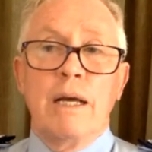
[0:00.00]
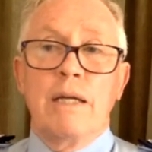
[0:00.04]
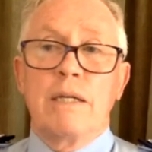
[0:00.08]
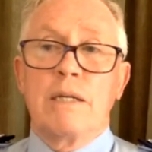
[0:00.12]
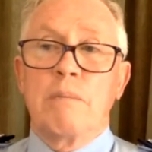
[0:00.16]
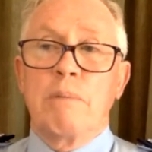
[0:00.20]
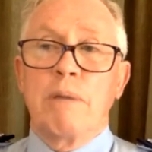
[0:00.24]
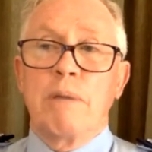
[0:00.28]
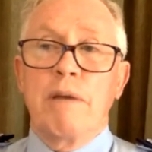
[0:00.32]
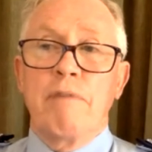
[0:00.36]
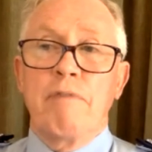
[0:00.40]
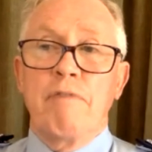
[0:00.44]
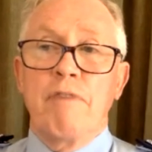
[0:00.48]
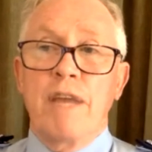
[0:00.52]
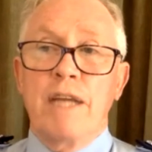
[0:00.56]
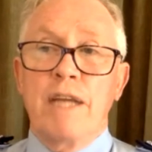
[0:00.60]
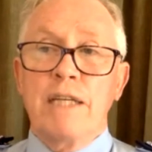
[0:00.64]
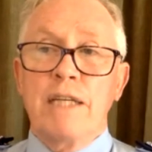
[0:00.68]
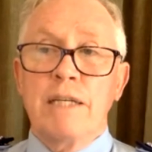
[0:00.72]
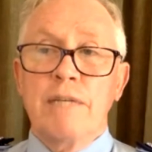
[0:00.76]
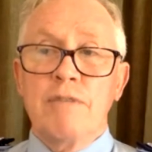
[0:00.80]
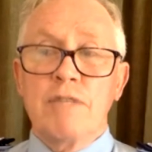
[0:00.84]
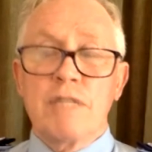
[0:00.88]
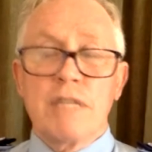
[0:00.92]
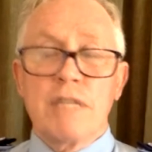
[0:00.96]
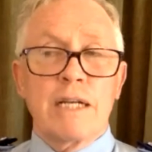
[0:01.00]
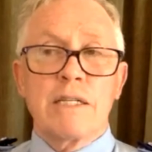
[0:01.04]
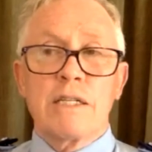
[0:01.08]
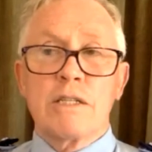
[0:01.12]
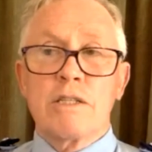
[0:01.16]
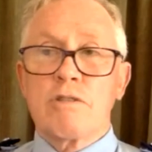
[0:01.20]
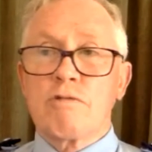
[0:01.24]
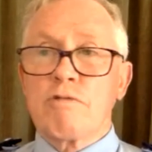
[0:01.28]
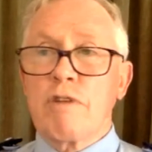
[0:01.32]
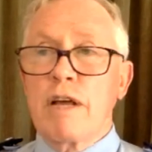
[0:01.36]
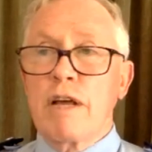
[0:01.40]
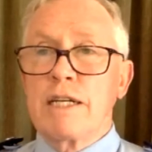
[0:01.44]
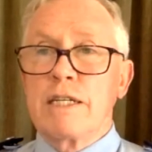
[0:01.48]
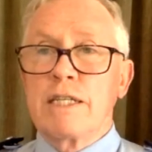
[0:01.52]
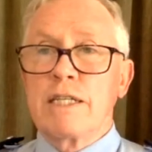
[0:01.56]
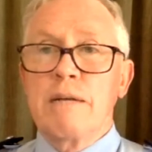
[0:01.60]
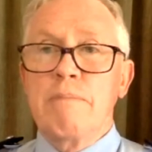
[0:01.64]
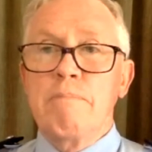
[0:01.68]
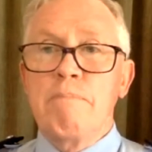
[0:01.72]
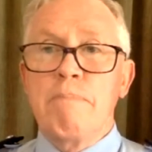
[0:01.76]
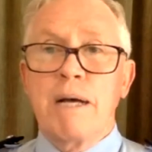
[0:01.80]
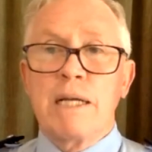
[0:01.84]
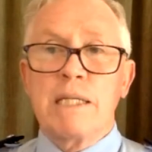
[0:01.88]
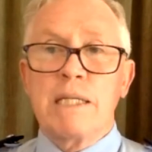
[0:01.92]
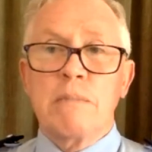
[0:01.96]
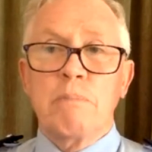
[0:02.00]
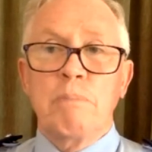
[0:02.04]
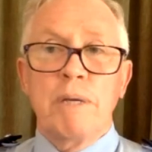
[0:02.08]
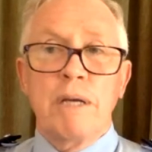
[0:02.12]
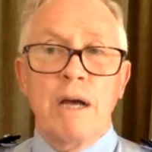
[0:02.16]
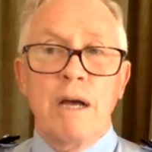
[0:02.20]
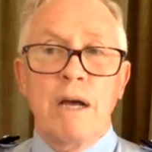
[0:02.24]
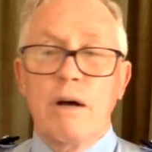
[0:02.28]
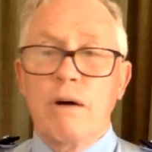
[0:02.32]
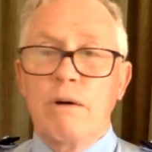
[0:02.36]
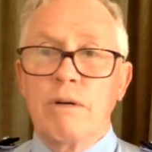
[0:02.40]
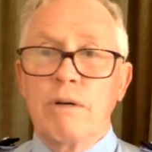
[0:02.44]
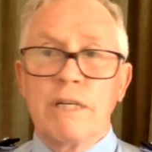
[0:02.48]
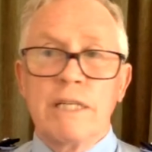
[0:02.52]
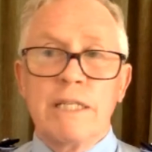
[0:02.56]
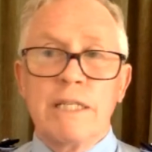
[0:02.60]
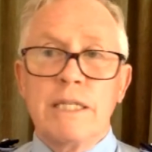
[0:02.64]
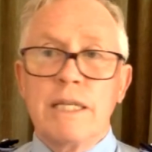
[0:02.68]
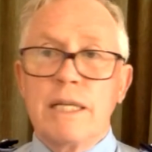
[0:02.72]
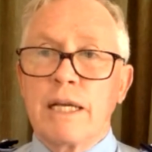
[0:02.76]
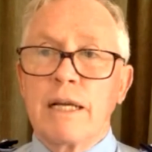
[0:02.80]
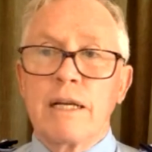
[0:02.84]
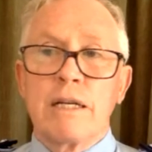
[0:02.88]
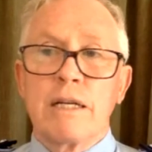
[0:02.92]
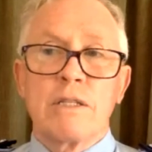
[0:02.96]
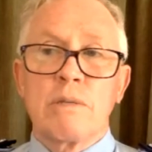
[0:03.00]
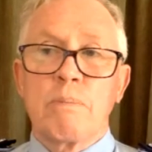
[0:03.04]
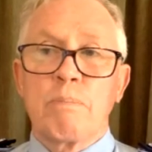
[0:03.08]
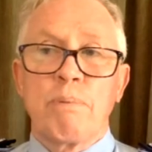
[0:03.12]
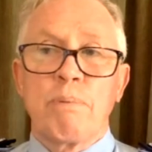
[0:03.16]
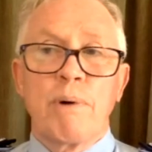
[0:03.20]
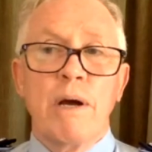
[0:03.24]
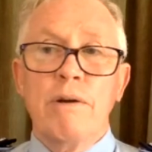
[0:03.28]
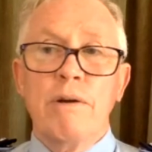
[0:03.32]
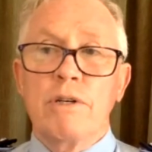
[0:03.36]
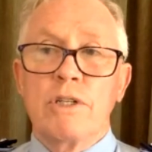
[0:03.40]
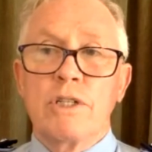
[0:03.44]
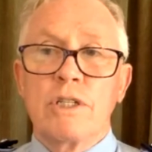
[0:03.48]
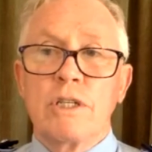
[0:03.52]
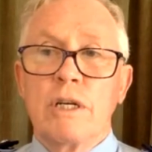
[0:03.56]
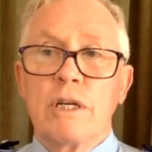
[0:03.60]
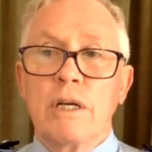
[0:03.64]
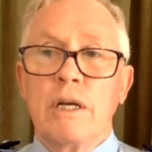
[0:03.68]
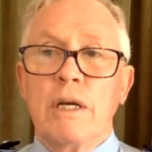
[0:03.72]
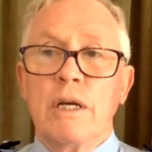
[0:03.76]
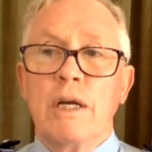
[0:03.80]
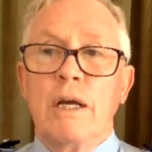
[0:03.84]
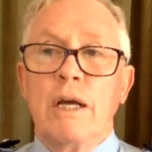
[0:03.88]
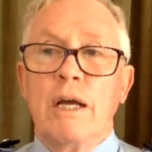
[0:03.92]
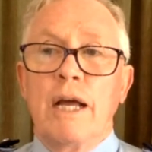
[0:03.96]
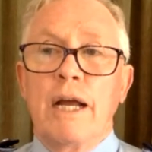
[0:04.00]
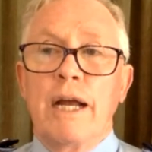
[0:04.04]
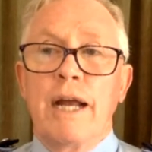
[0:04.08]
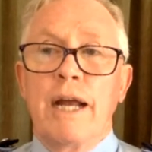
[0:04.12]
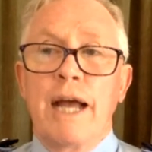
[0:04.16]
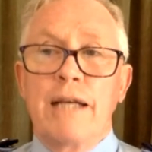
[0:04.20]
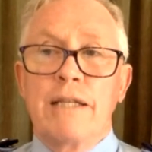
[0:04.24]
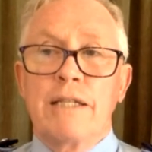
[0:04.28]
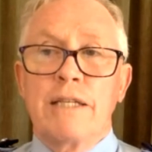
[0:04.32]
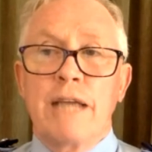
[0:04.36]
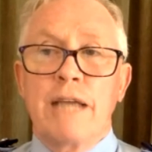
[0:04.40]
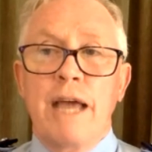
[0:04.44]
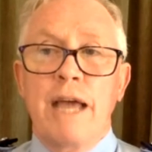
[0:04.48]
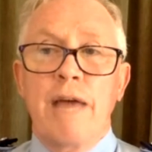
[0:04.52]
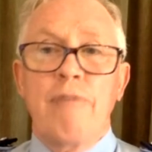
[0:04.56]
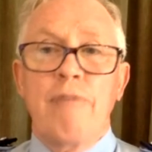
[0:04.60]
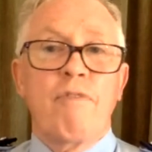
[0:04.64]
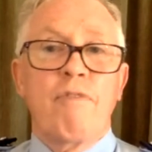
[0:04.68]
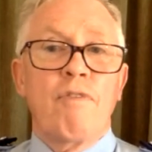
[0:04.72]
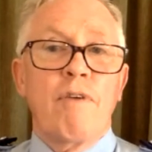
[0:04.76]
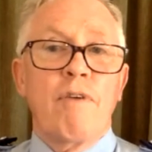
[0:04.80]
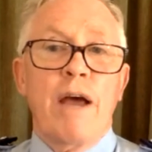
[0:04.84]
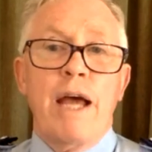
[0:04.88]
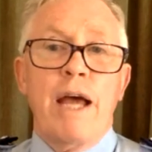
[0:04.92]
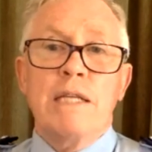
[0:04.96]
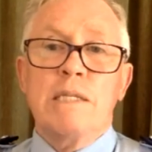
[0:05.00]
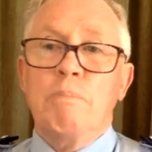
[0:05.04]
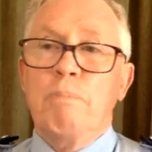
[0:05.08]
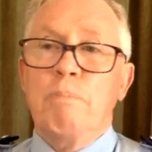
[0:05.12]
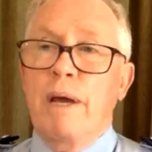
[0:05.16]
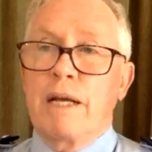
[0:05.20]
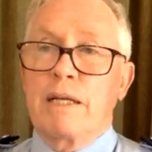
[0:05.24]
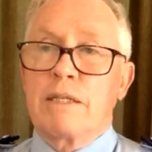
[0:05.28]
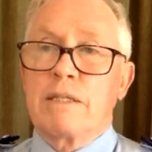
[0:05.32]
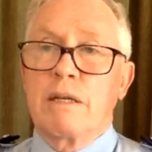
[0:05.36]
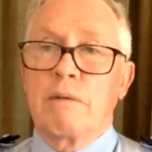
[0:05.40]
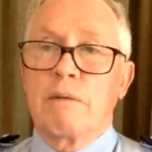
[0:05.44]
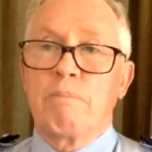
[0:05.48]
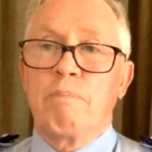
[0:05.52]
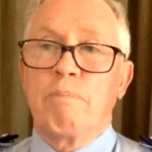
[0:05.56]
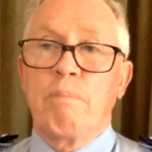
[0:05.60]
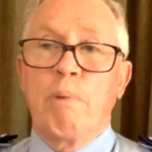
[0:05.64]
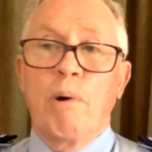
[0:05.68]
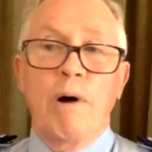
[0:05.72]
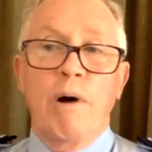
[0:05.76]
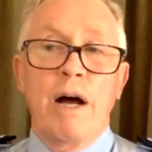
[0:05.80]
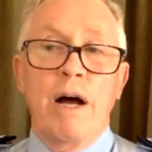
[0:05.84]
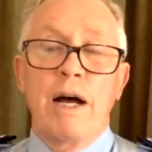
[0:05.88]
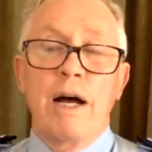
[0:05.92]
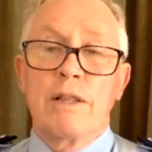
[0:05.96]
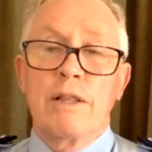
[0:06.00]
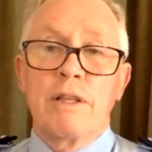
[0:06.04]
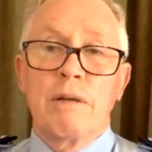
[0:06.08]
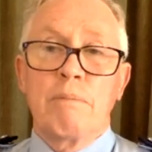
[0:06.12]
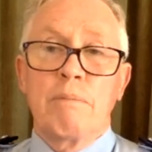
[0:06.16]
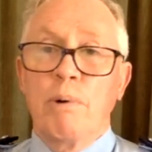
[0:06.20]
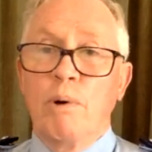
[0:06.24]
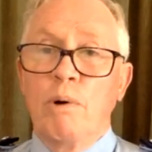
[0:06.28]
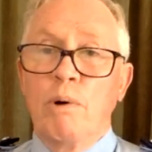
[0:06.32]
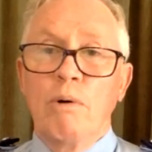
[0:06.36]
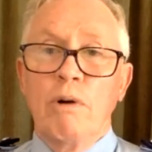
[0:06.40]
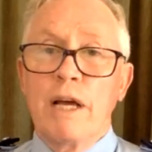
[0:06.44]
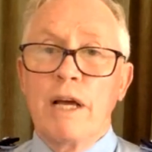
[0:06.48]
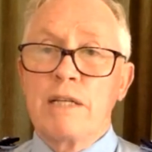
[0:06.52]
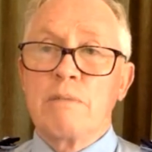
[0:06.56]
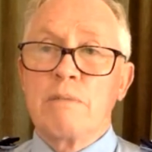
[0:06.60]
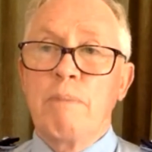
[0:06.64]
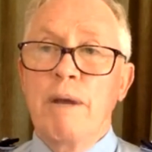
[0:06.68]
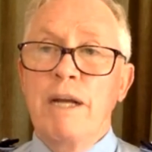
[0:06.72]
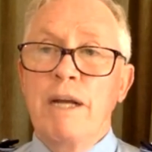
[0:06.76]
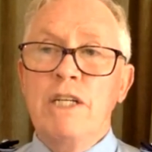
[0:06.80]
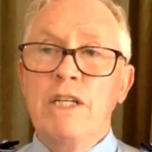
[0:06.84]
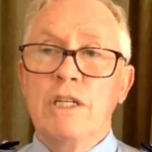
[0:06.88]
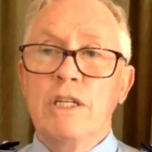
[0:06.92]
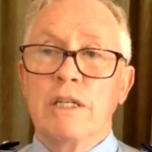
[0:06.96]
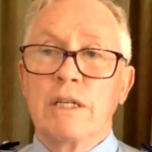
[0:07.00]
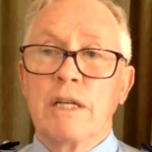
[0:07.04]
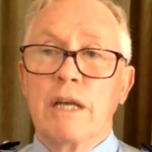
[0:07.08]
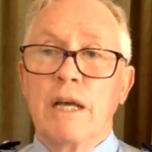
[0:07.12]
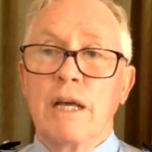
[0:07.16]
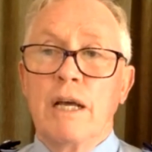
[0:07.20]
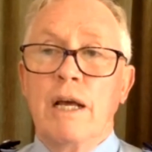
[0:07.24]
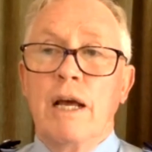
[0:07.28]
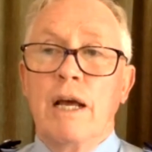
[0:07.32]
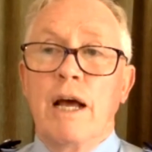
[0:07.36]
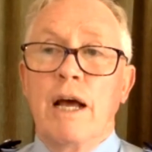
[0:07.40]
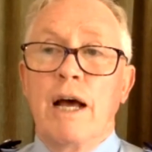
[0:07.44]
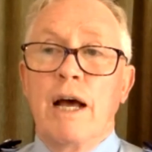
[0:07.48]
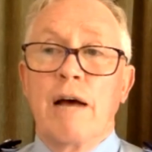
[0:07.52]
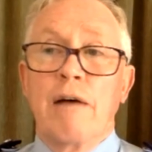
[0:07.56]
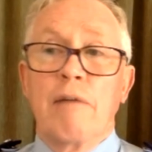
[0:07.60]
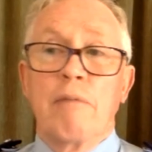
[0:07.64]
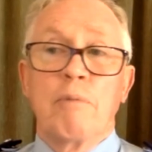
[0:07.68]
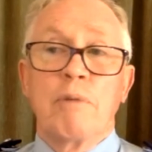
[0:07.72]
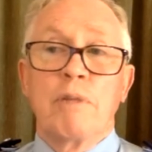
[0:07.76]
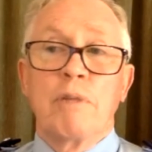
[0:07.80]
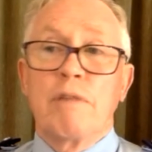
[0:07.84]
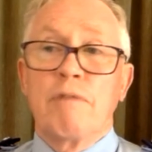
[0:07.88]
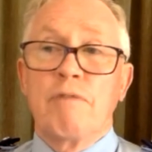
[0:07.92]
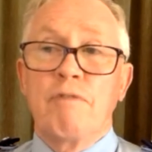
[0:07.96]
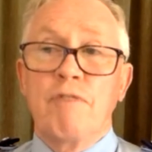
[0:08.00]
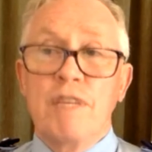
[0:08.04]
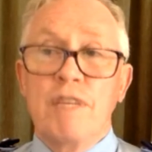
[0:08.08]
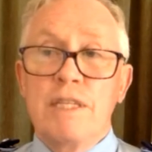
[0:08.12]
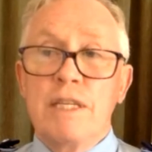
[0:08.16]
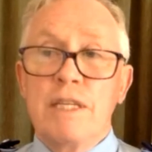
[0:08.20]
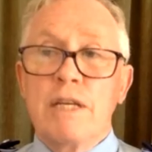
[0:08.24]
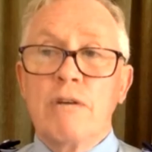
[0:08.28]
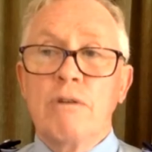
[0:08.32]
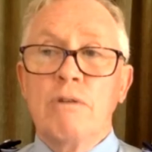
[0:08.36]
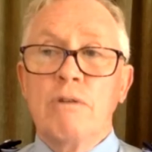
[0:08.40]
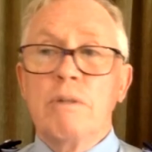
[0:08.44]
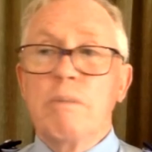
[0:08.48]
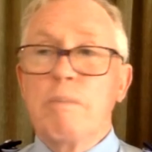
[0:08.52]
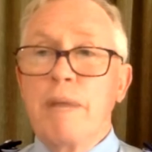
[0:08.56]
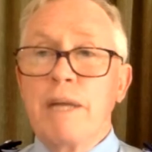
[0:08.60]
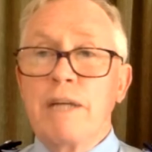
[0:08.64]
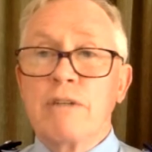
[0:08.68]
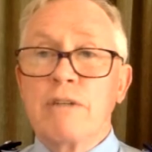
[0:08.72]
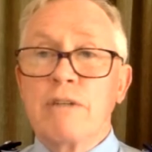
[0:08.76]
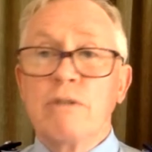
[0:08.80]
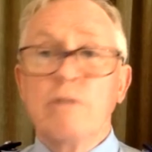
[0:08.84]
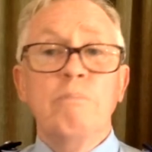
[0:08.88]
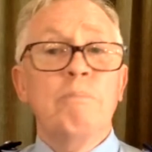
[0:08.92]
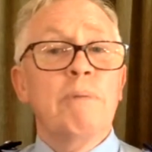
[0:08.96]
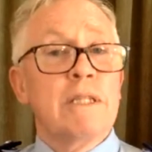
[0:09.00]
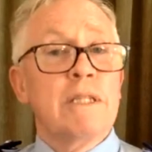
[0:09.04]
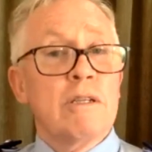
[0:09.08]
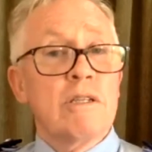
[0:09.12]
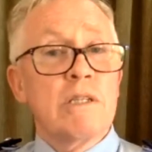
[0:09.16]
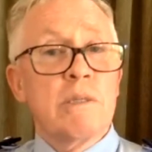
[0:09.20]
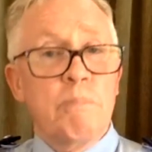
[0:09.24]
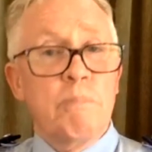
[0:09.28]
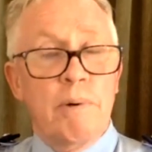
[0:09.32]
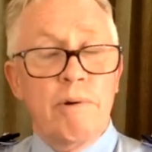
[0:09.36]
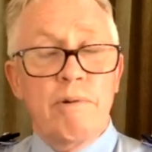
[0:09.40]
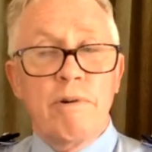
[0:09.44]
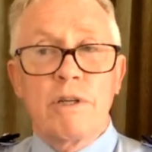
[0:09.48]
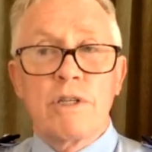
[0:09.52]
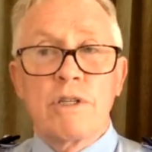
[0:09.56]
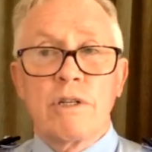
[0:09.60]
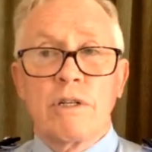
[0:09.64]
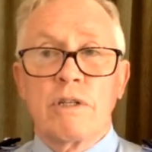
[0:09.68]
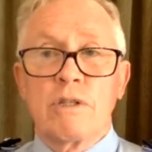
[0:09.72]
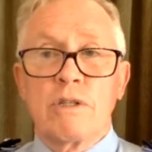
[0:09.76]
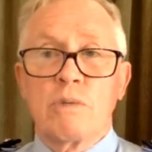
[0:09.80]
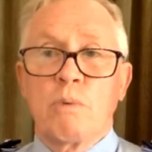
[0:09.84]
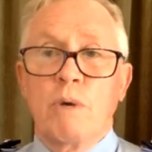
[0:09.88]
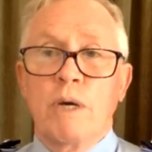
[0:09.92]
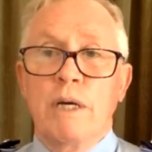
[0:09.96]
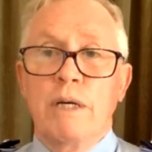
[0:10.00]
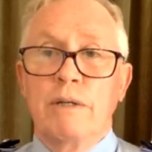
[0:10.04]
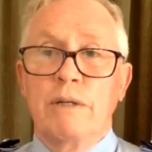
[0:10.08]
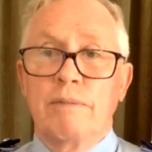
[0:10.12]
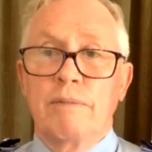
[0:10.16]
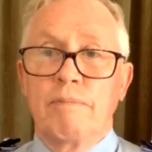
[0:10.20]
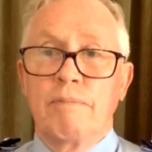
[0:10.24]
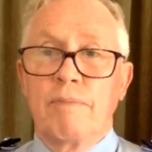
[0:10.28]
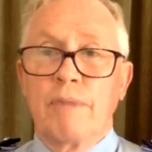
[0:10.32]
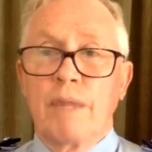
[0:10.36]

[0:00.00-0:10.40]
To be effective, such a strategy must be holistic in its approach. It has to have aspects that Paul has mentioned, with the physical, the mental, but the spiritual as well.